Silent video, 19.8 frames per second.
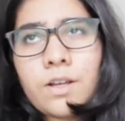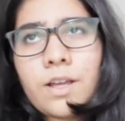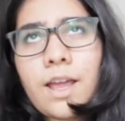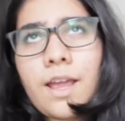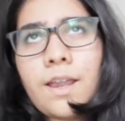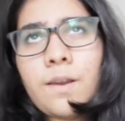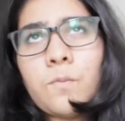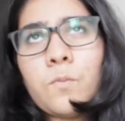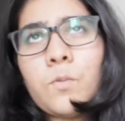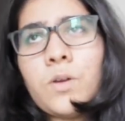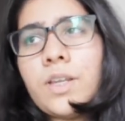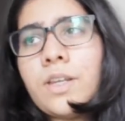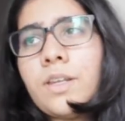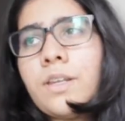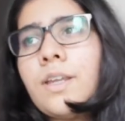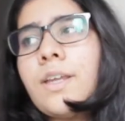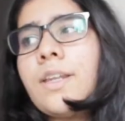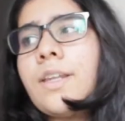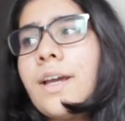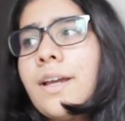And
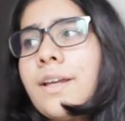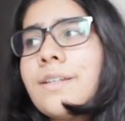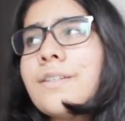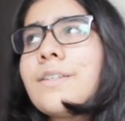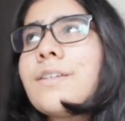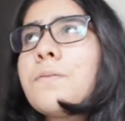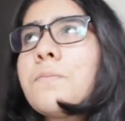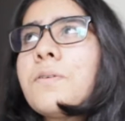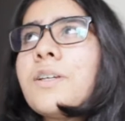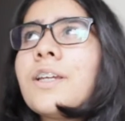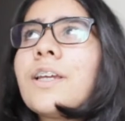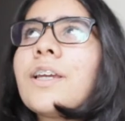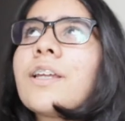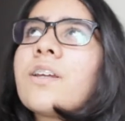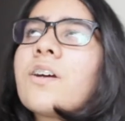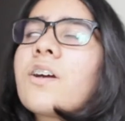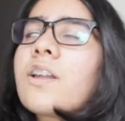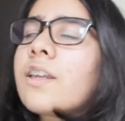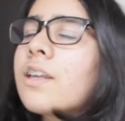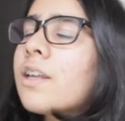when an INTP
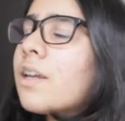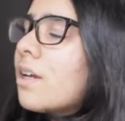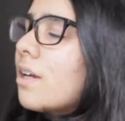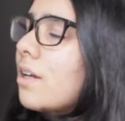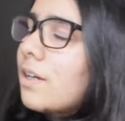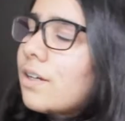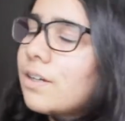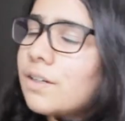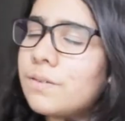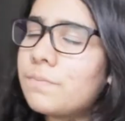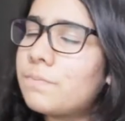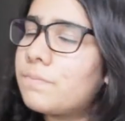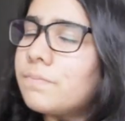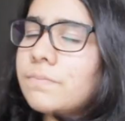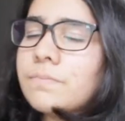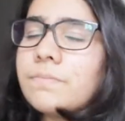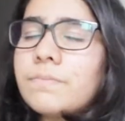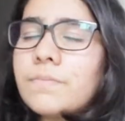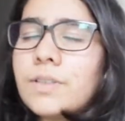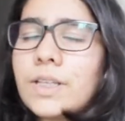cannot
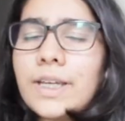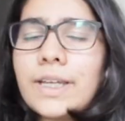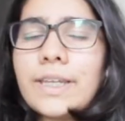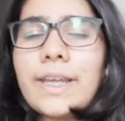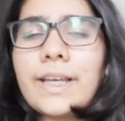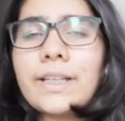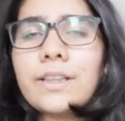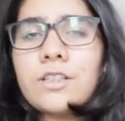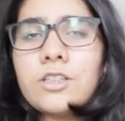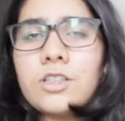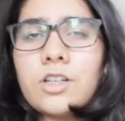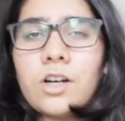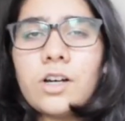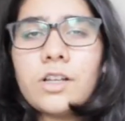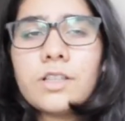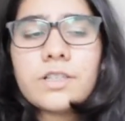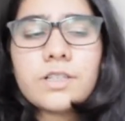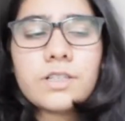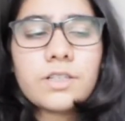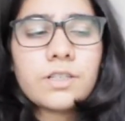connect the
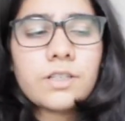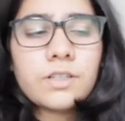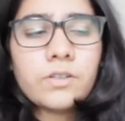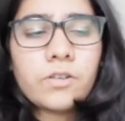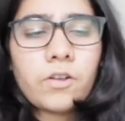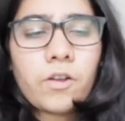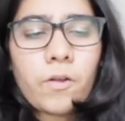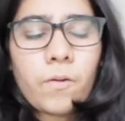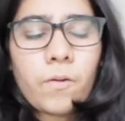dots